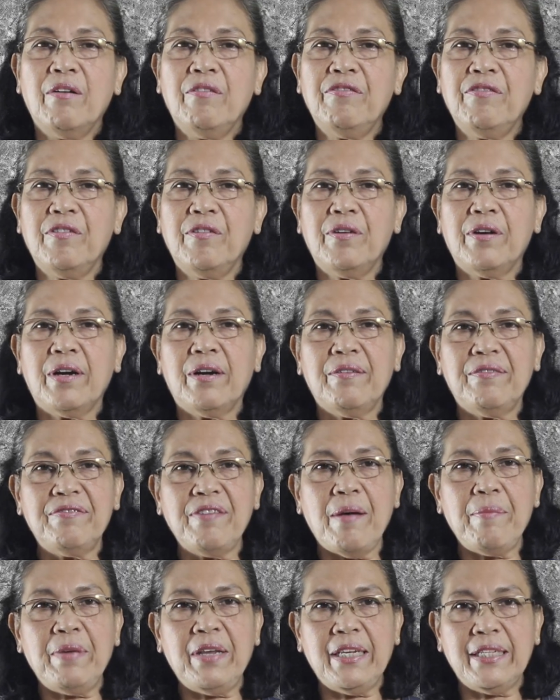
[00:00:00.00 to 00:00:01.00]
For
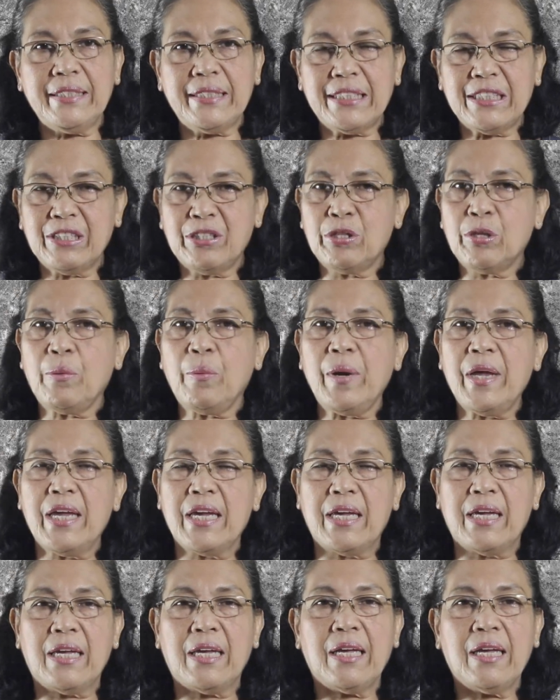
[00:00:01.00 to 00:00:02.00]
family 3,
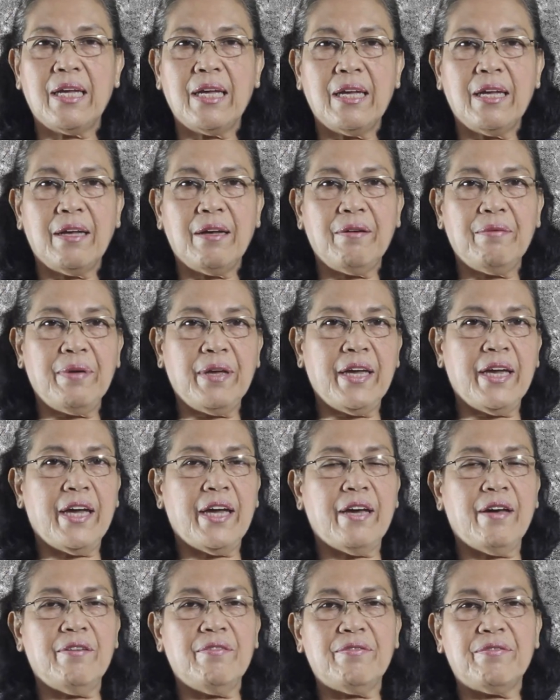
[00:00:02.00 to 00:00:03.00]
we
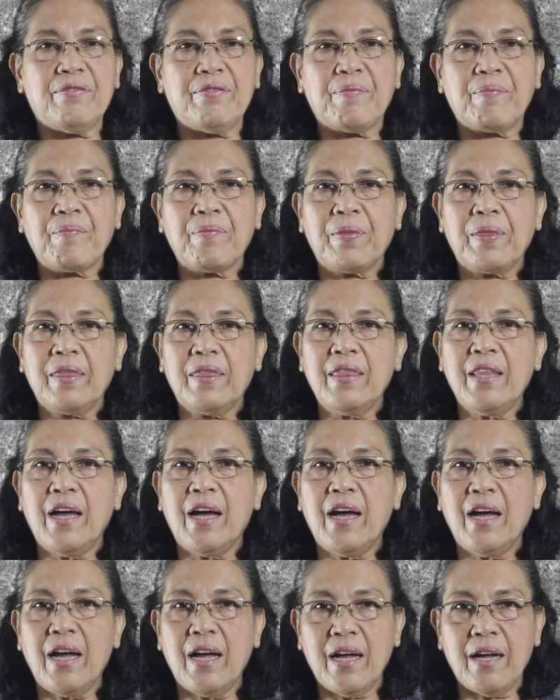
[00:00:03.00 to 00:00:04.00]
have
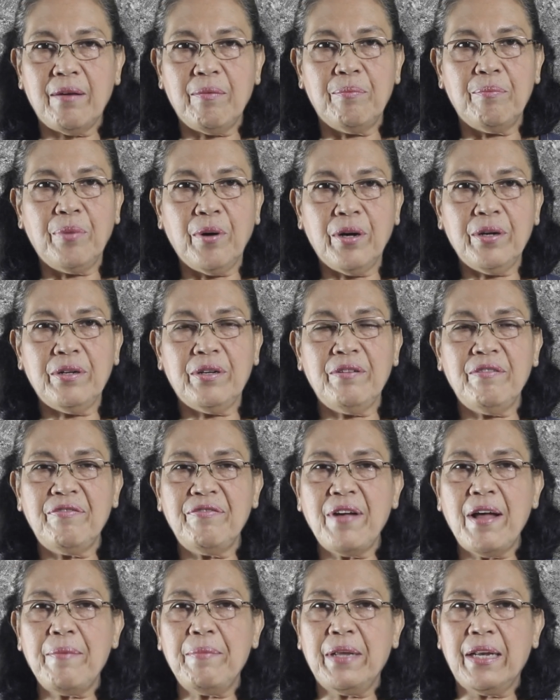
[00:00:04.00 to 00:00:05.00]
the boron
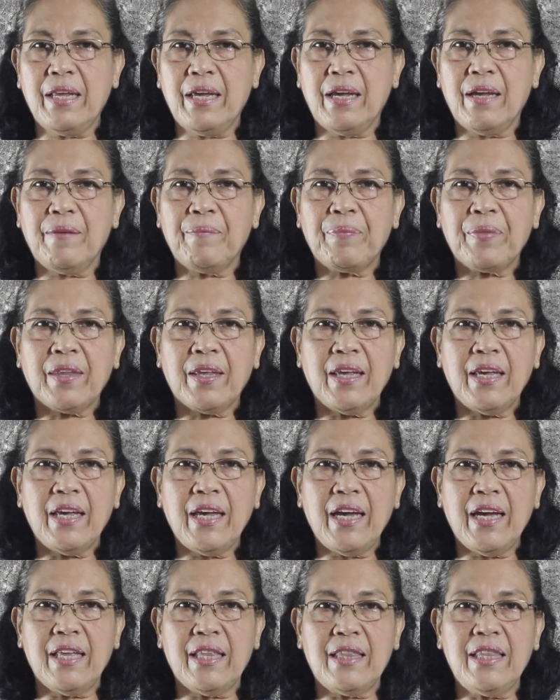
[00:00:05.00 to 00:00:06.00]
family,
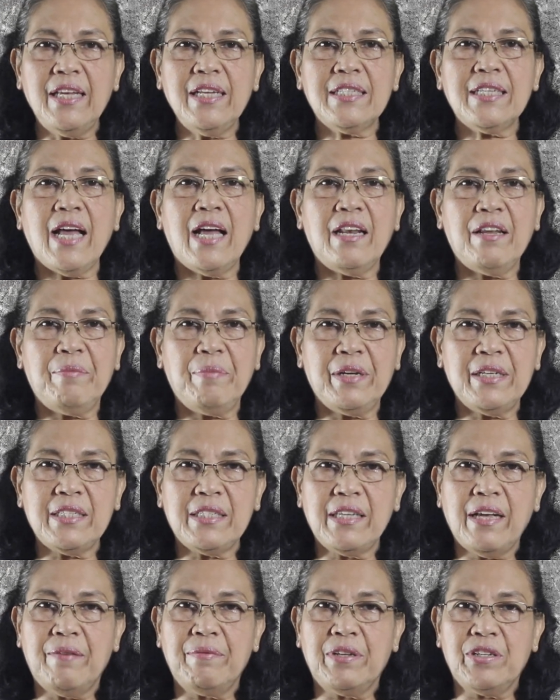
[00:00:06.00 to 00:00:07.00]
and these
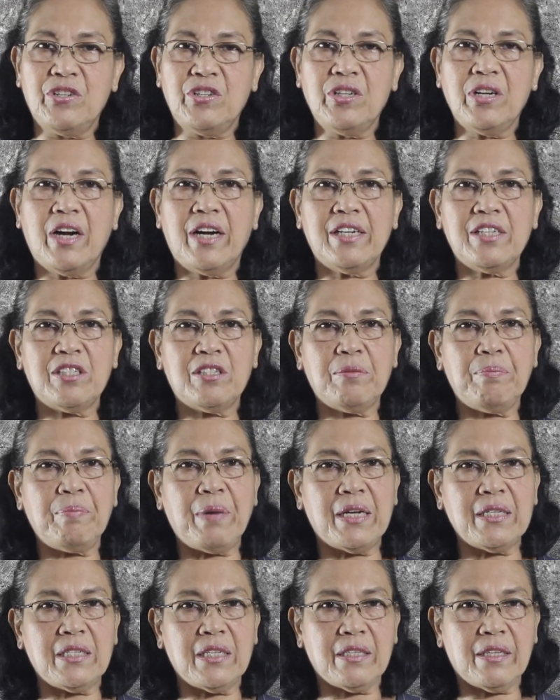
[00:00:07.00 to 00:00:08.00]
elements have the charge
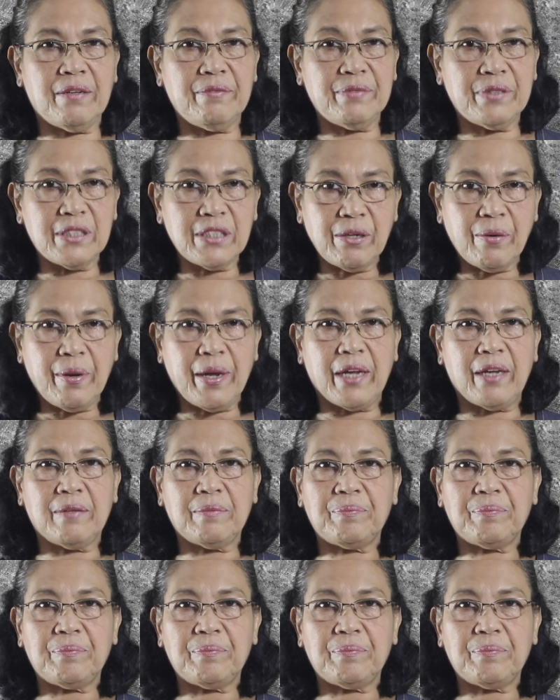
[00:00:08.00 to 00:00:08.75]
positive 3.